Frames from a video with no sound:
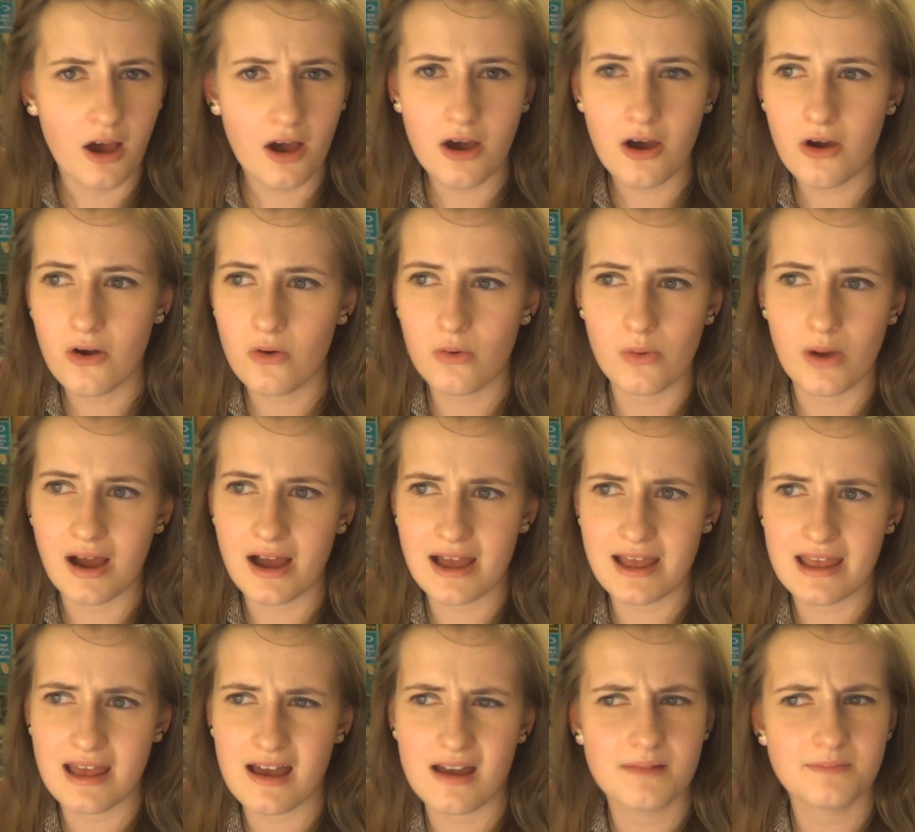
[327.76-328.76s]
"Oh,
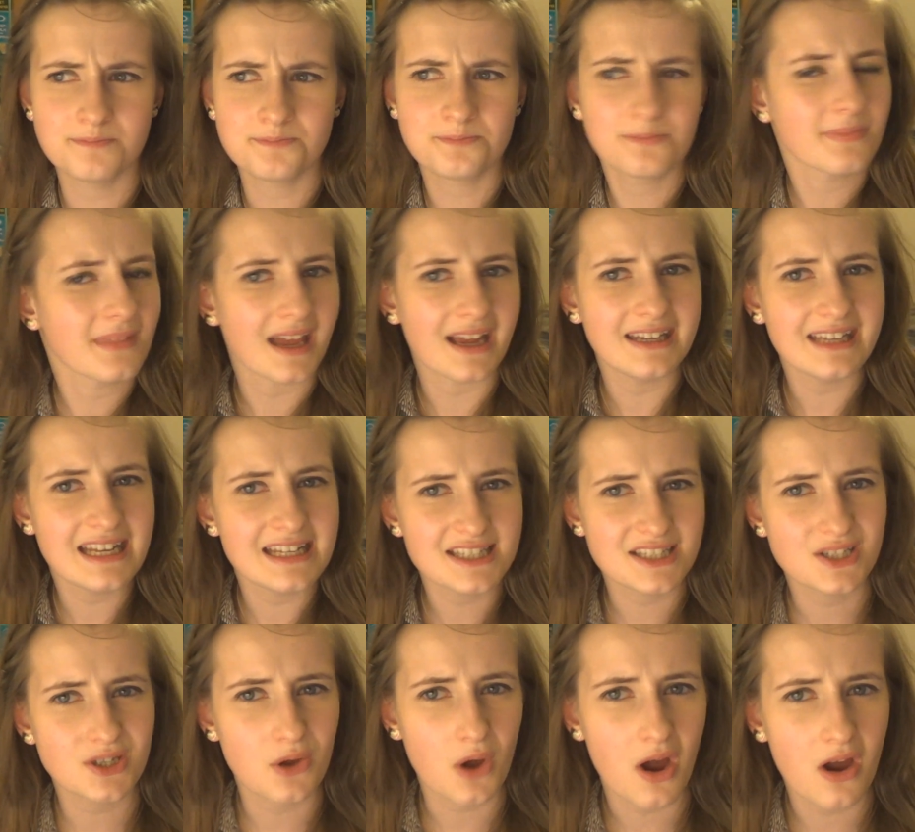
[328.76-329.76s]
I need
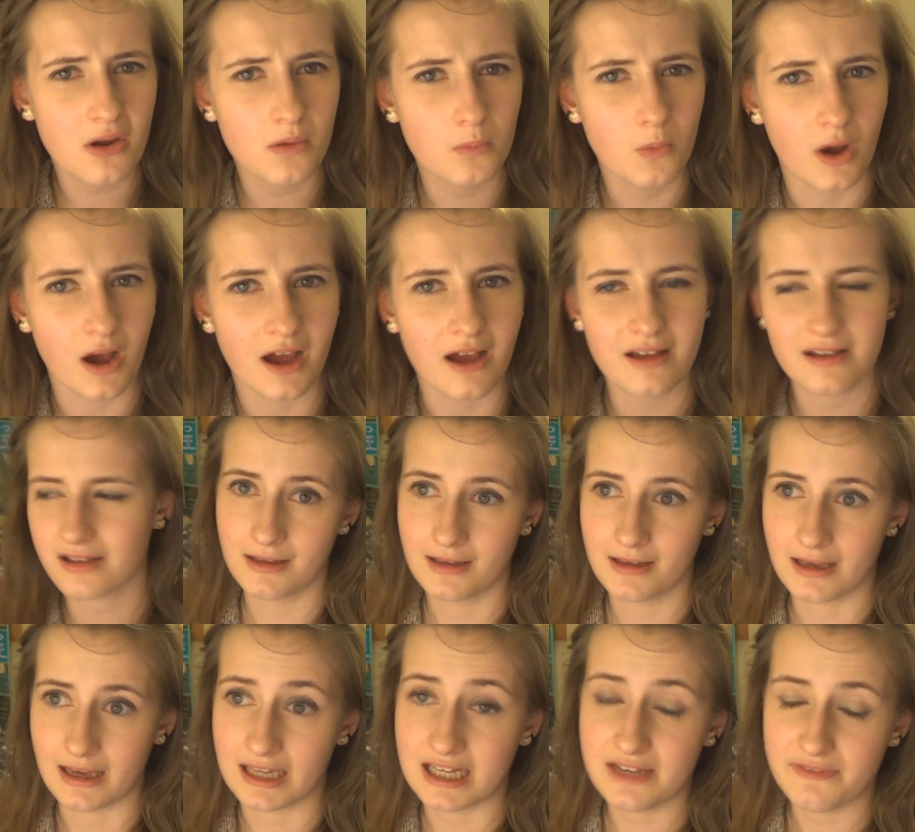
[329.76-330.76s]
to do homework."
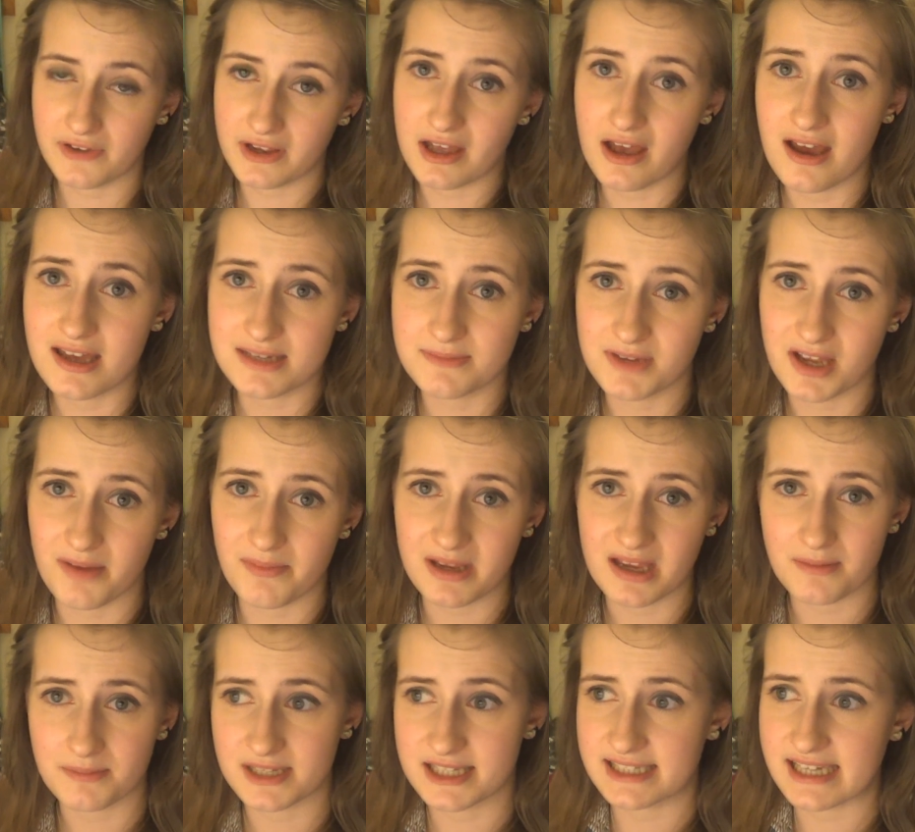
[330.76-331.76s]
And if I heard him
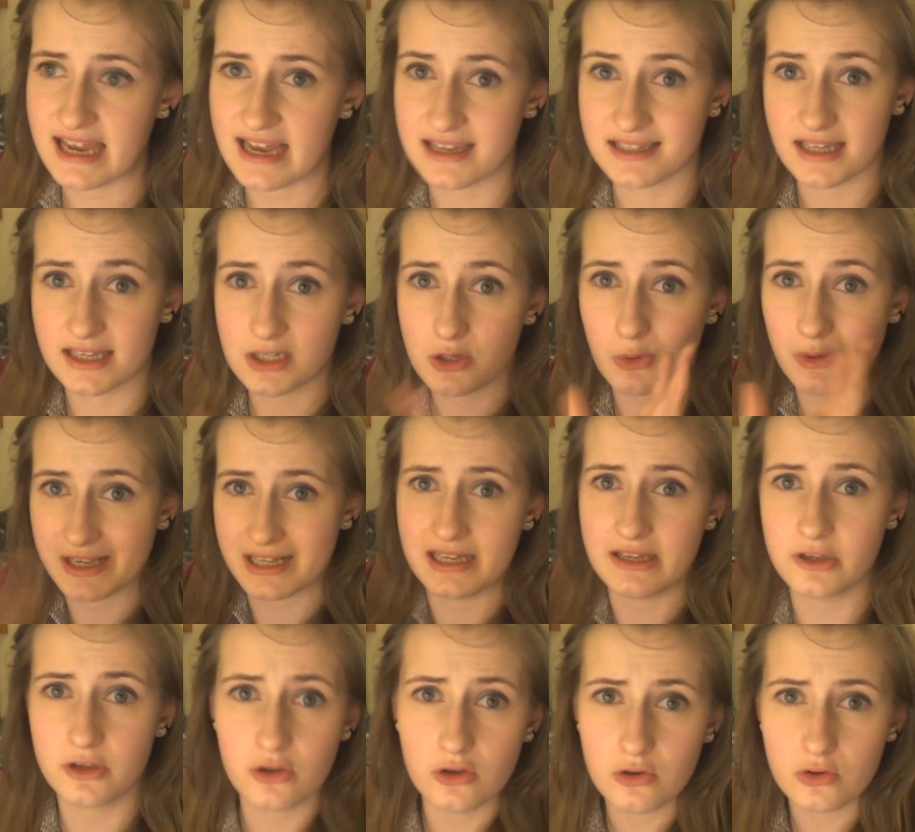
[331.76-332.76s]
coming up the stairs, I'd
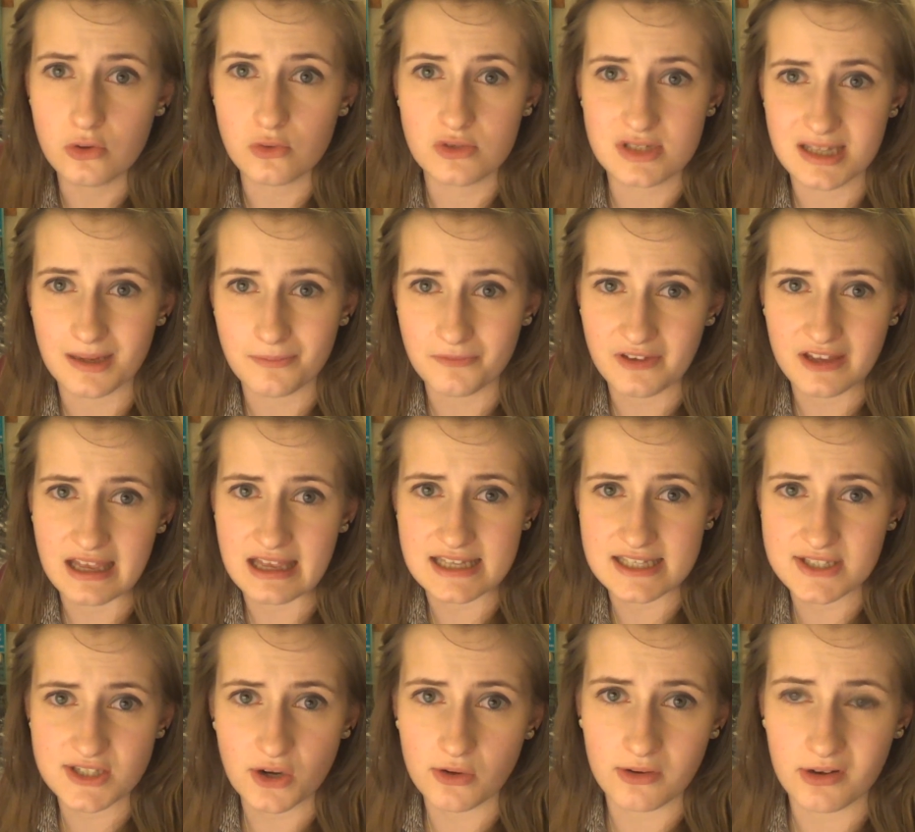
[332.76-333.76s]
quickly Google something
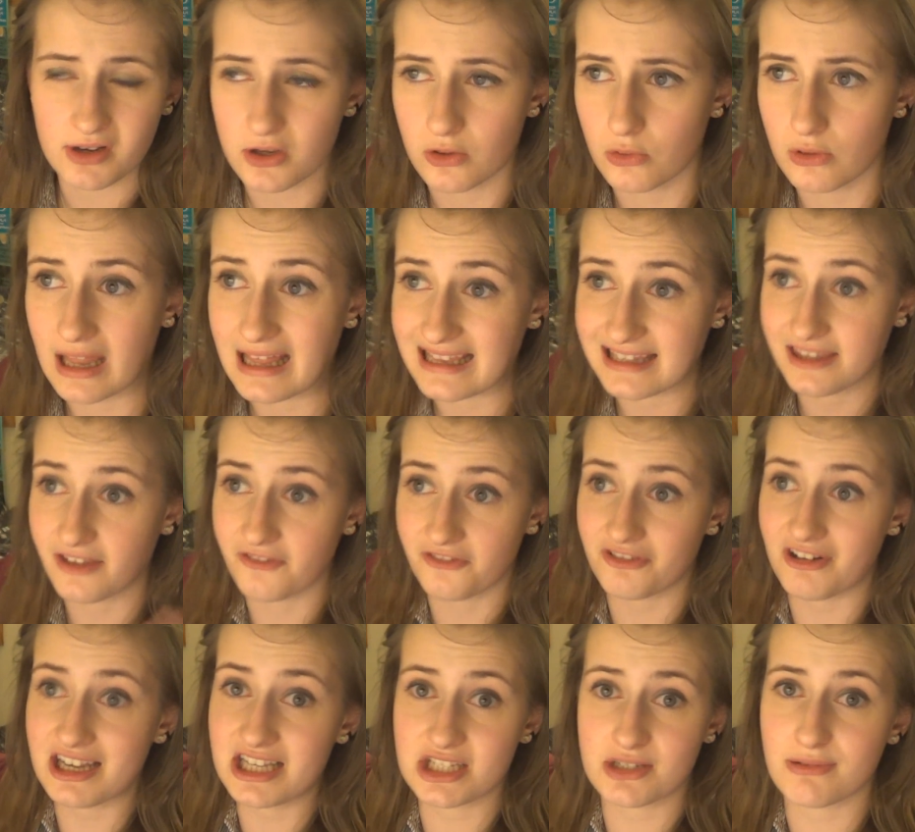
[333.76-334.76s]
historical like the
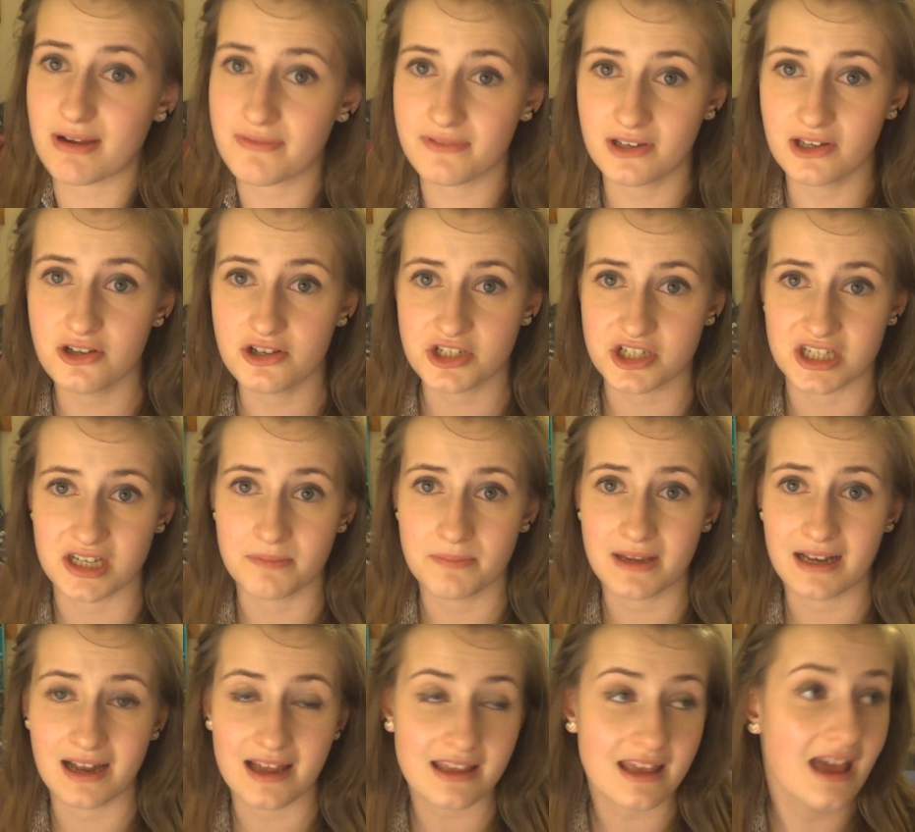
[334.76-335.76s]
French Revolution and
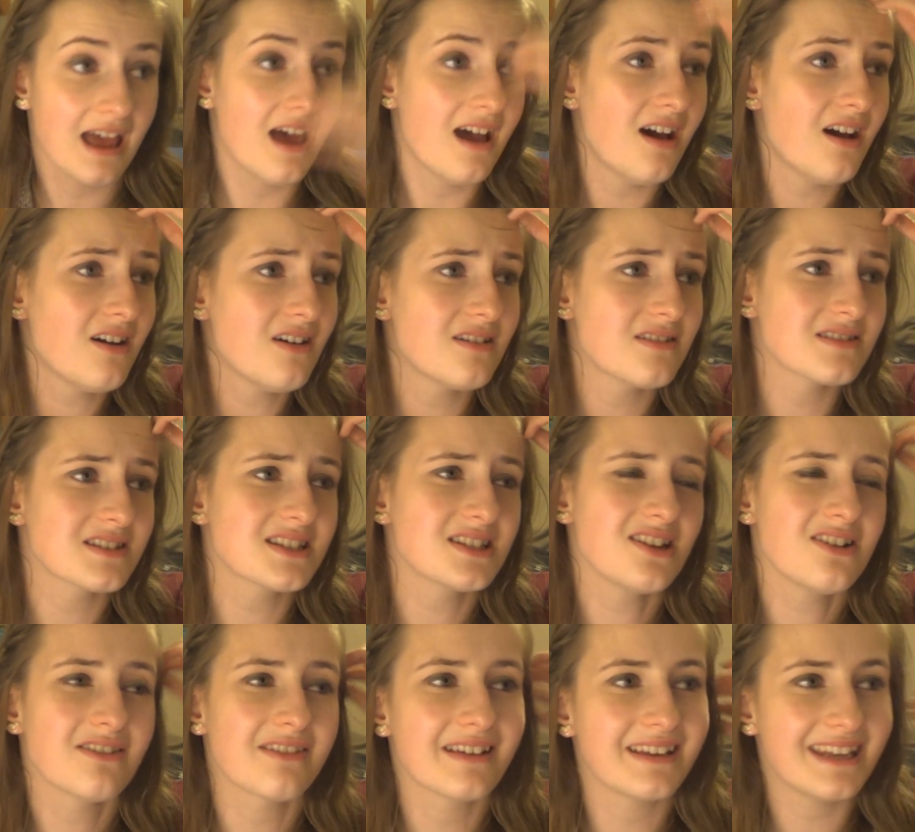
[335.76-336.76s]
be like, "Oh,
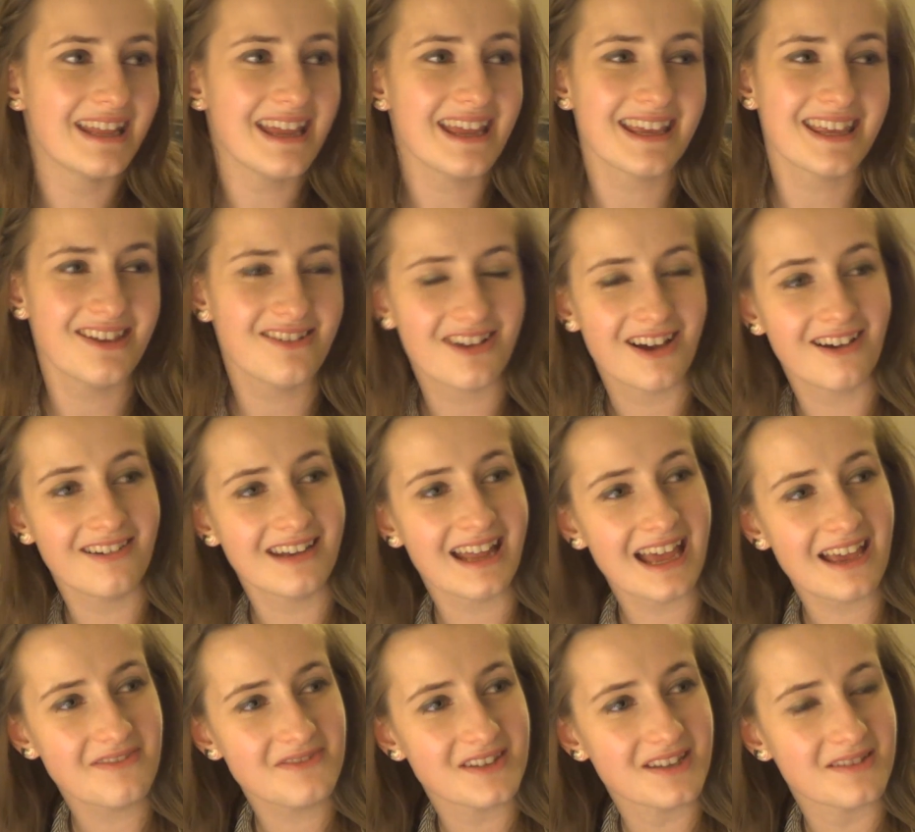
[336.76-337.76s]
sorry Nick, you can't
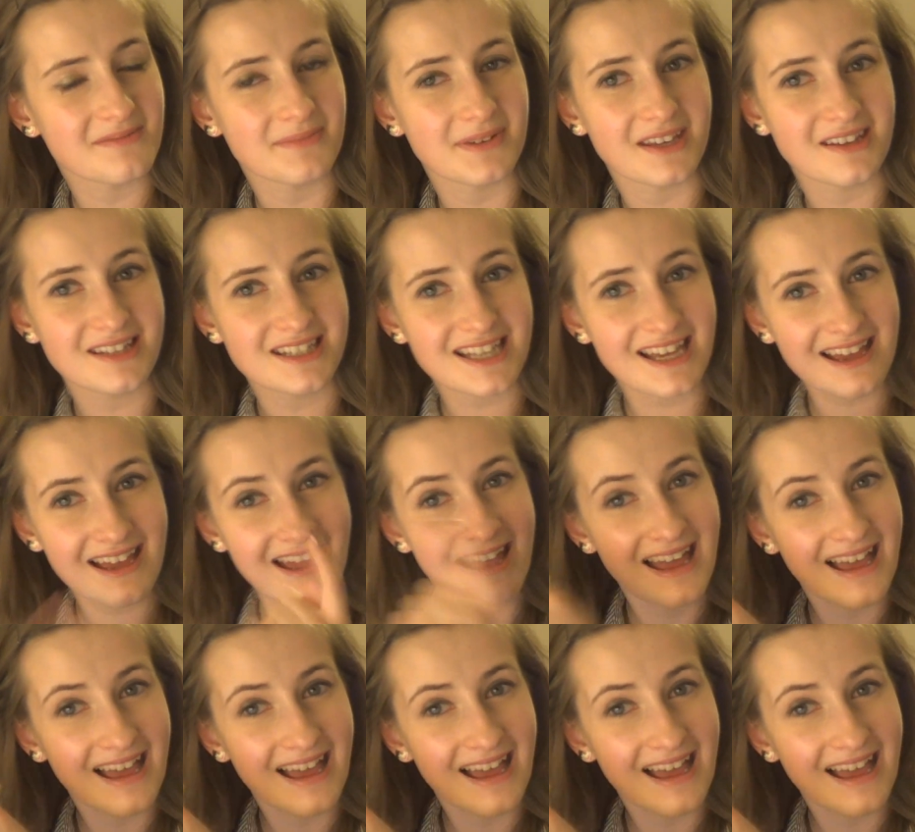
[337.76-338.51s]
have the computer.